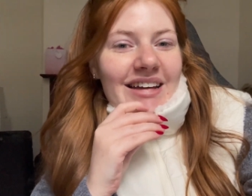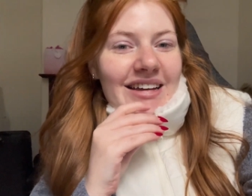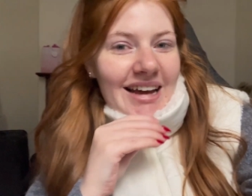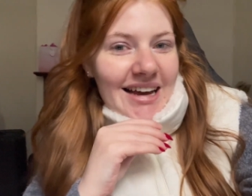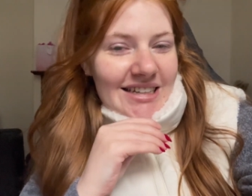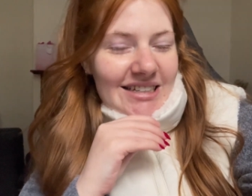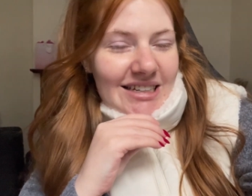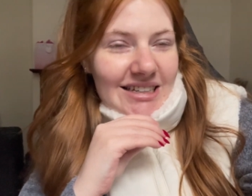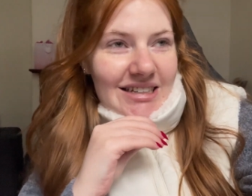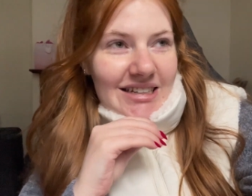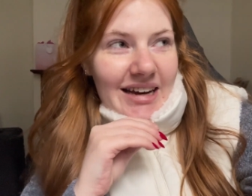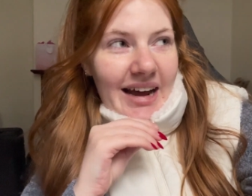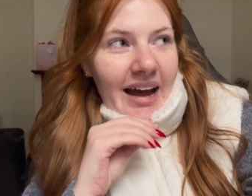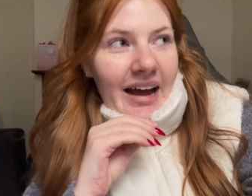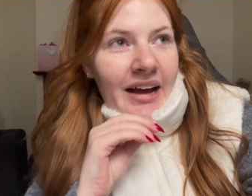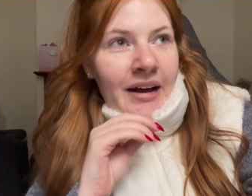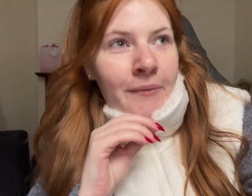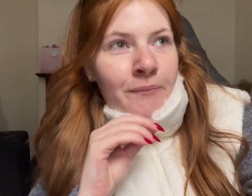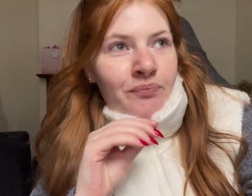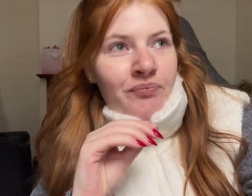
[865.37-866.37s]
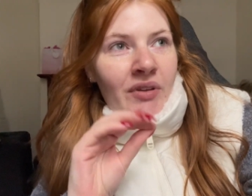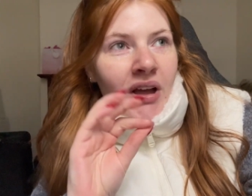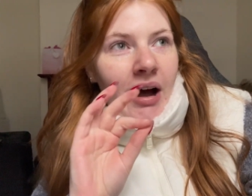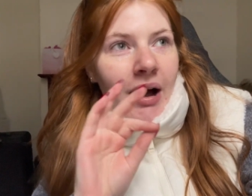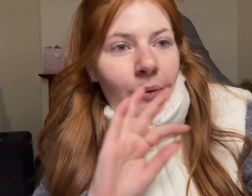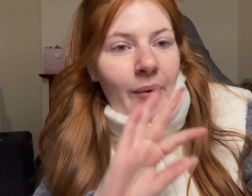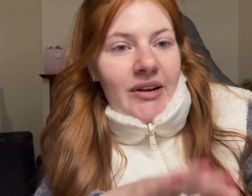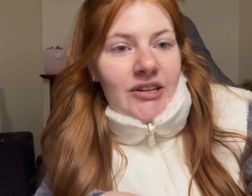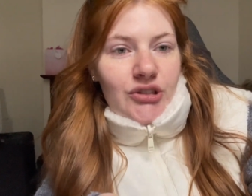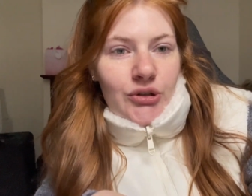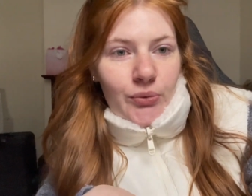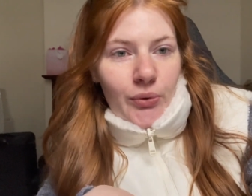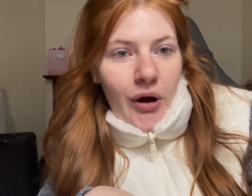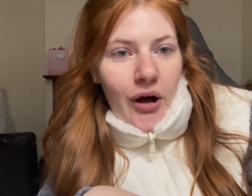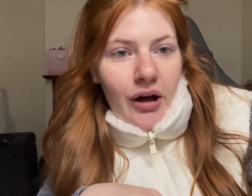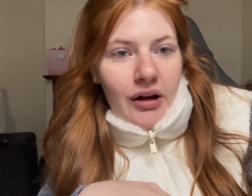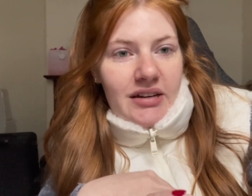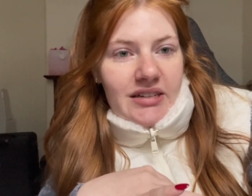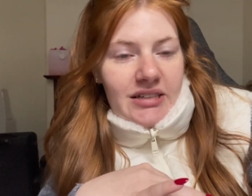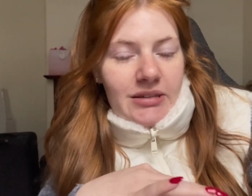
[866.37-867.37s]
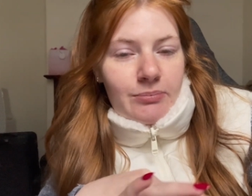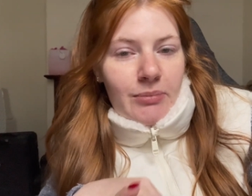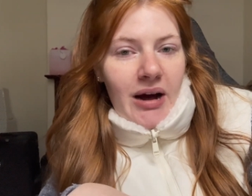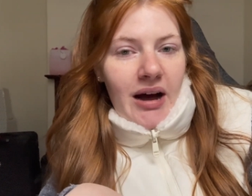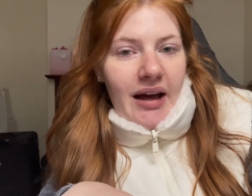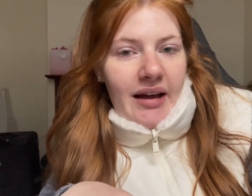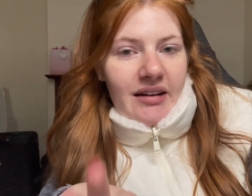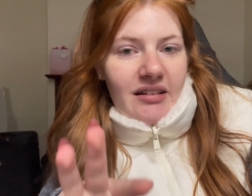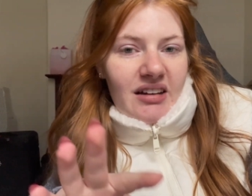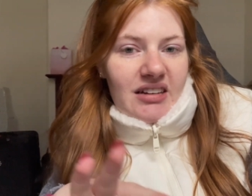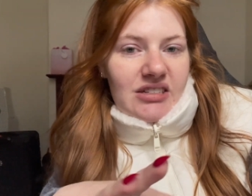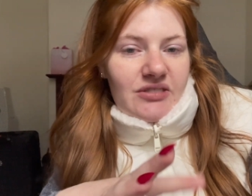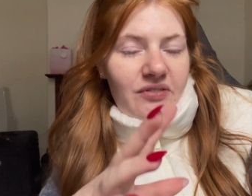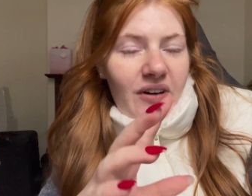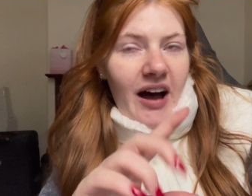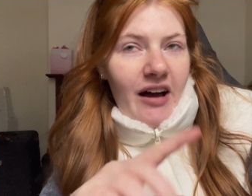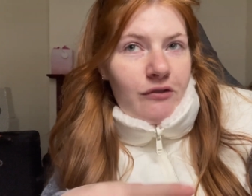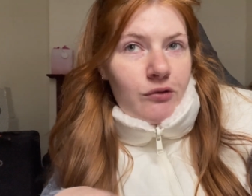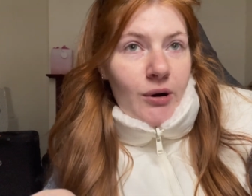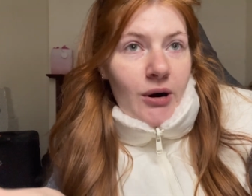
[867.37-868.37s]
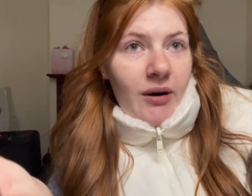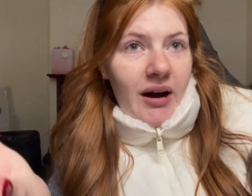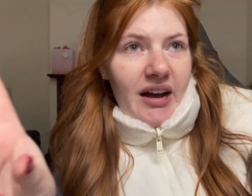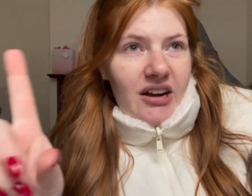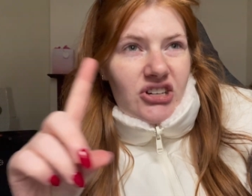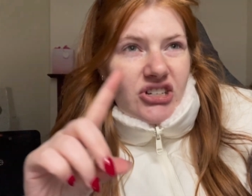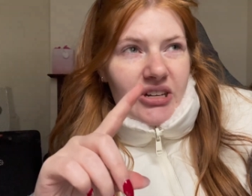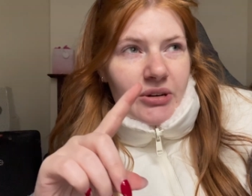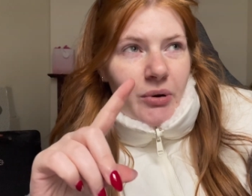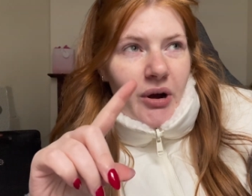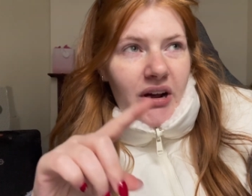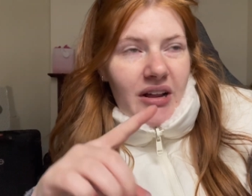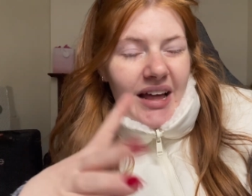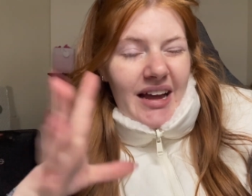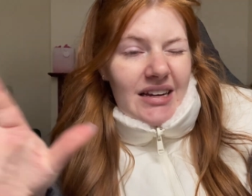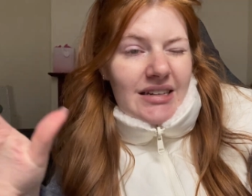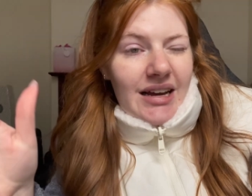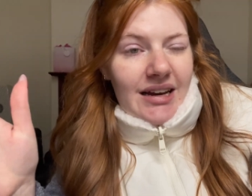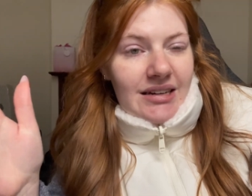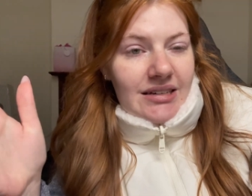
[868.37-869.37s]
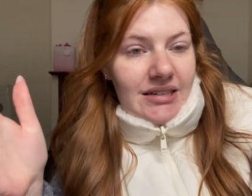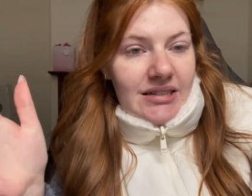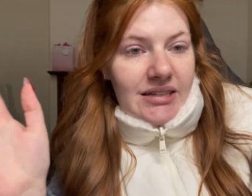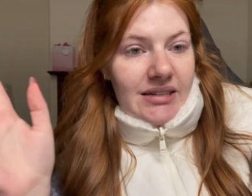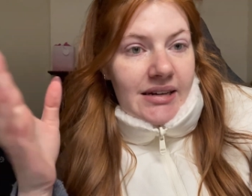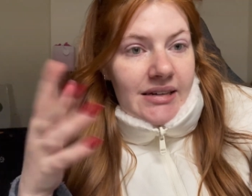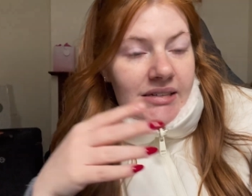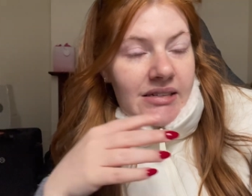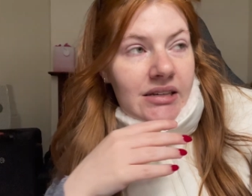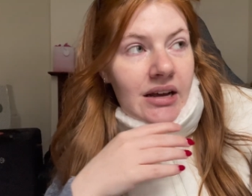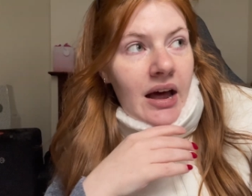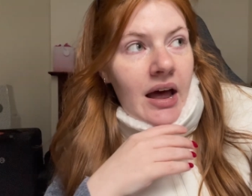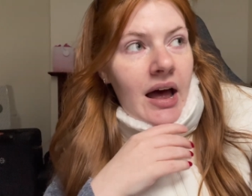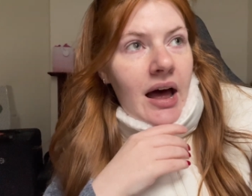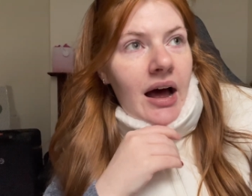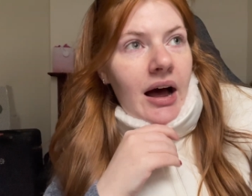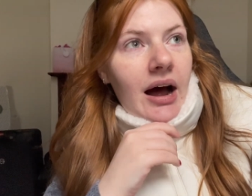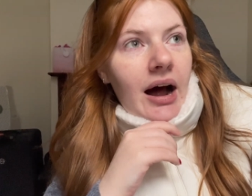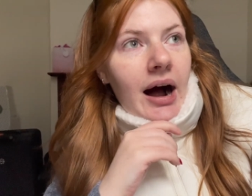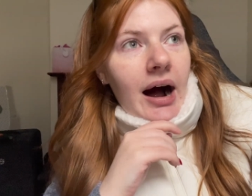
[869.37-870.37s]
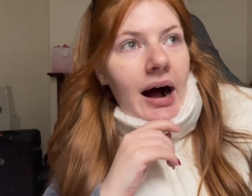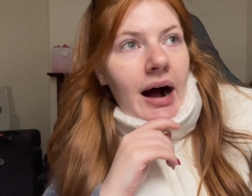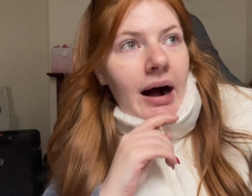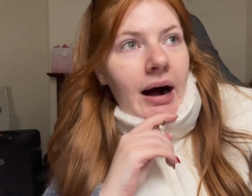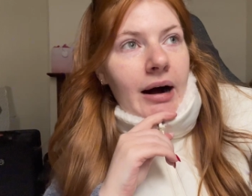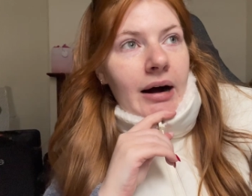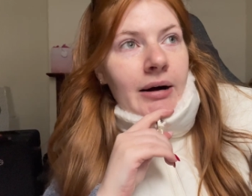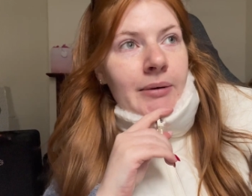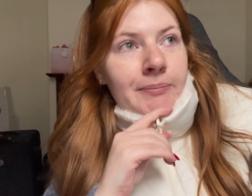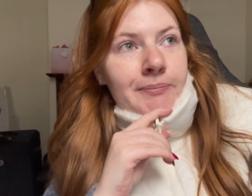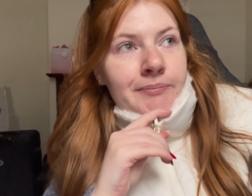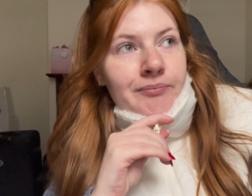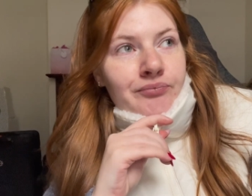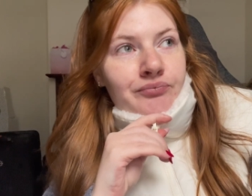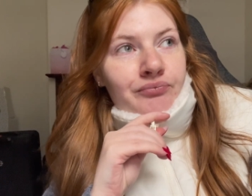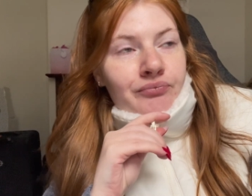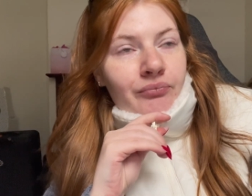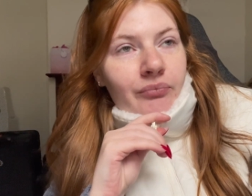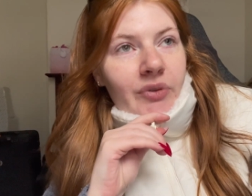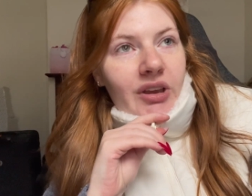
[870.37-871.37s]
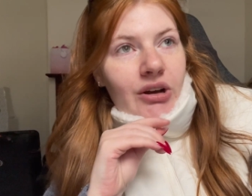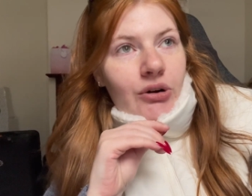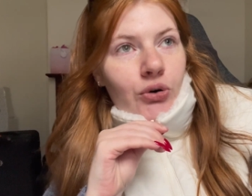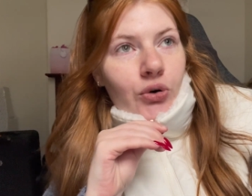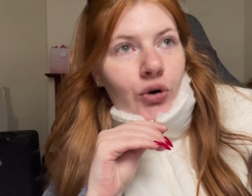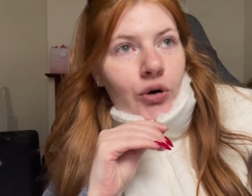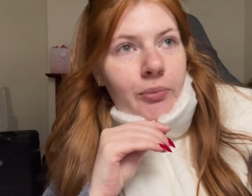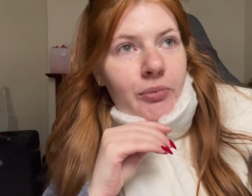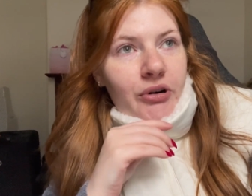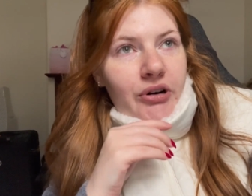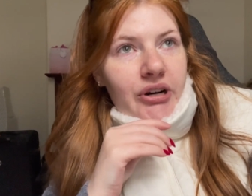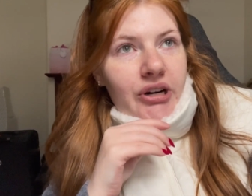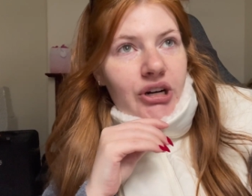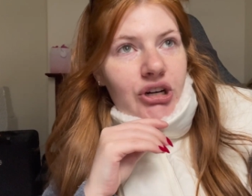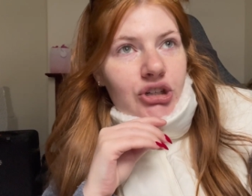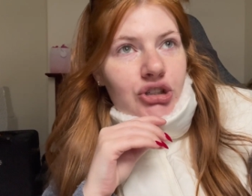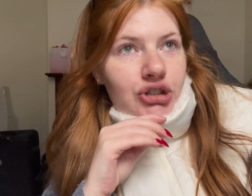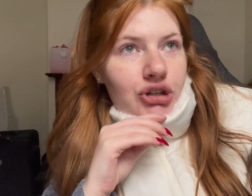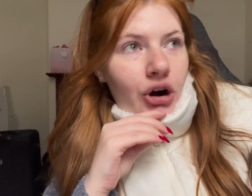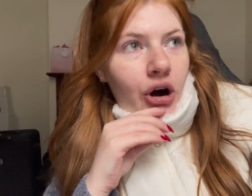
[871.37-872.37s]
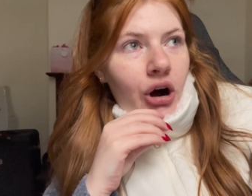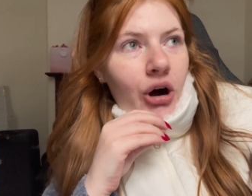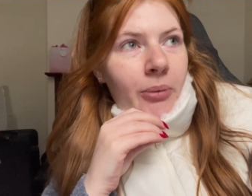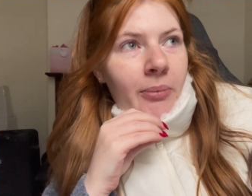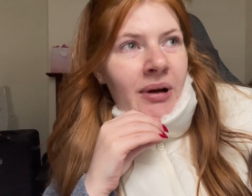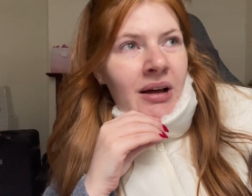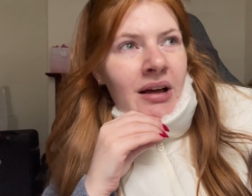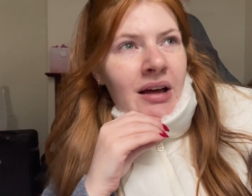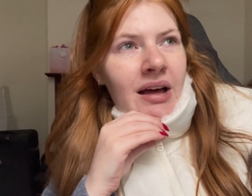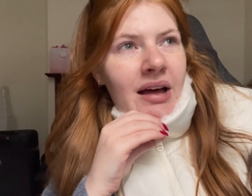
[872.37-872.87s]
yesterday. I went to work, did my nine to five, well, I actually work like 10 to six, um, corporate job.